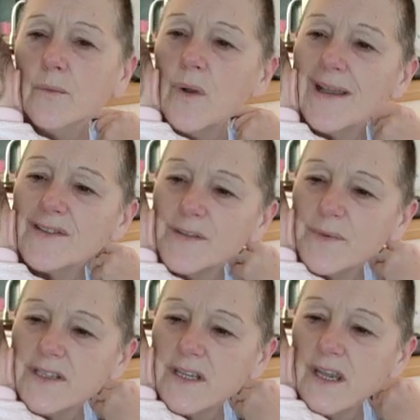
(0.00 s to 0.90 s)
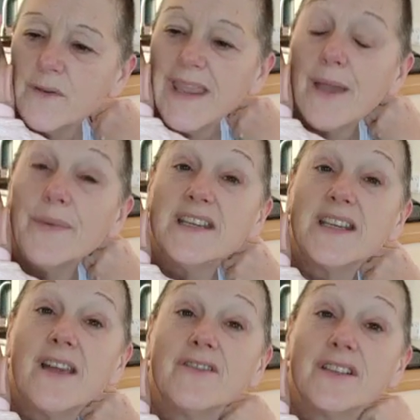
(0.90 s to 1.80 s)
What else did we do? Oh yeah, we
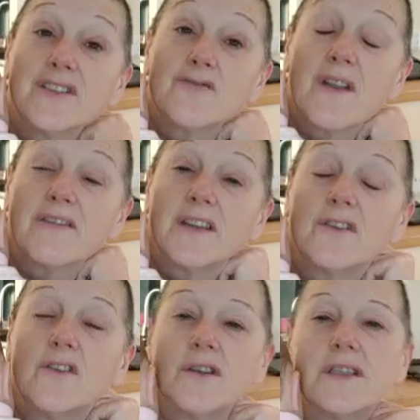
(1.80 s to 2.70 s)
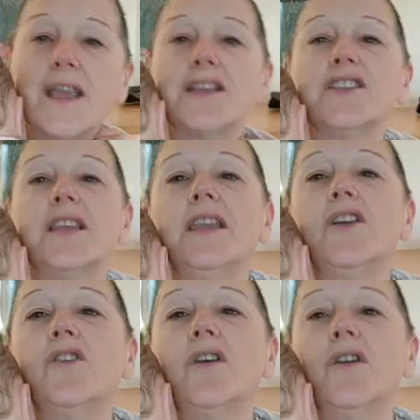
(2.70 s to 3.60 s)
did have an extravagant holiday actually
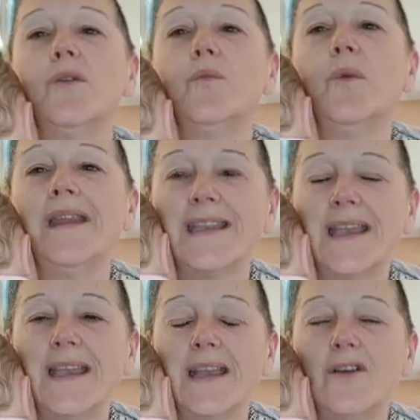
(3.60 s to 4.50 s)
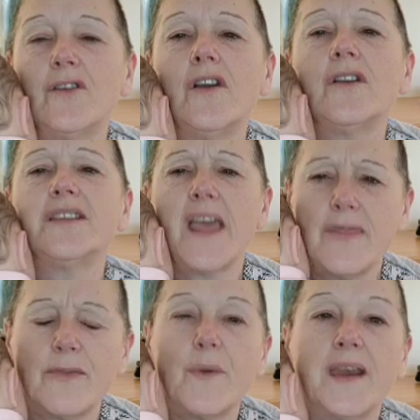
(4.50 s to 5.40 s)
on our wedding, on our
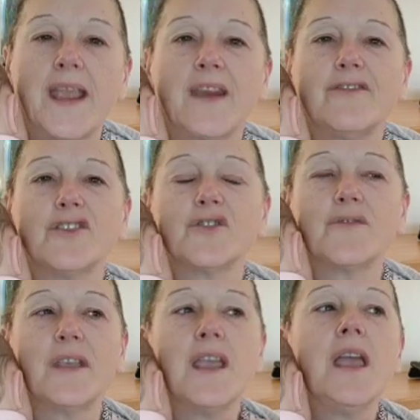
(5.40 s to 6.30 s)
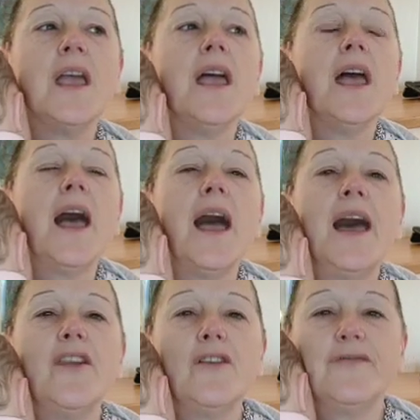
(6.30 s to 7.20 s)
10th wedding anniversary
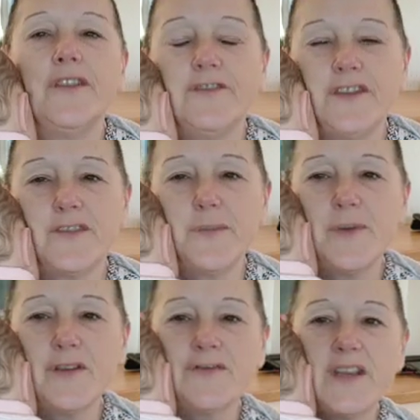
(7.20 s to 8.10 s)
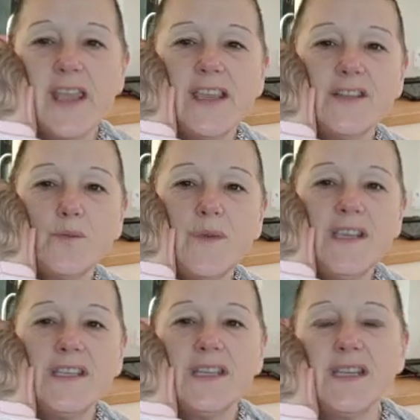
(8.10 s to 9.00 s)
and our 50th birthdays.
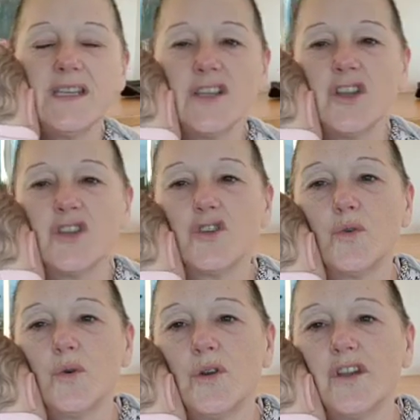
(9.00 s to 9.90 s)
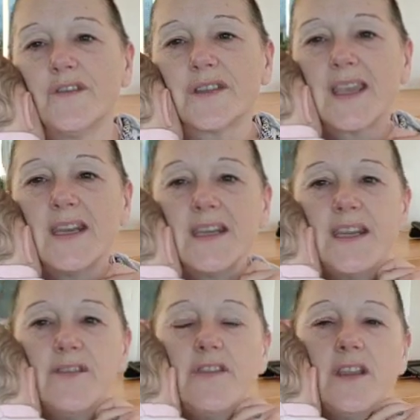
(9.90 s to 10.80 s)
We did a tour of
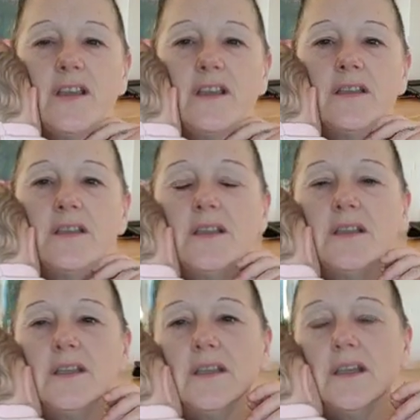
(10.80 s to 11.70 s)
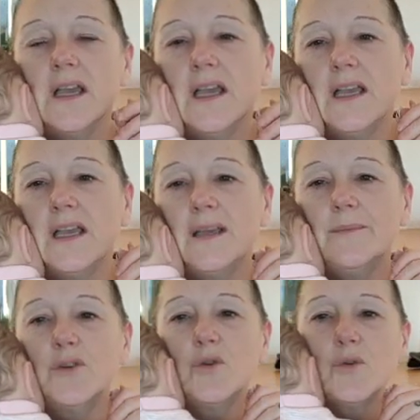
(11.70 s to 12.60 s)
Scandinavia,
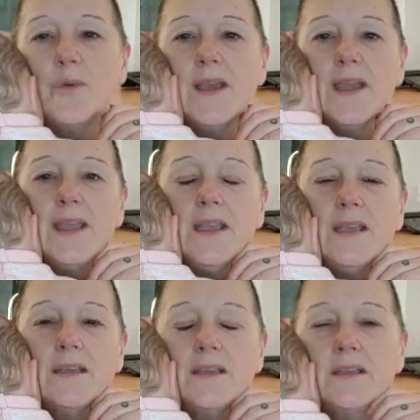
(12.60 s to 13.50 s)
Norway,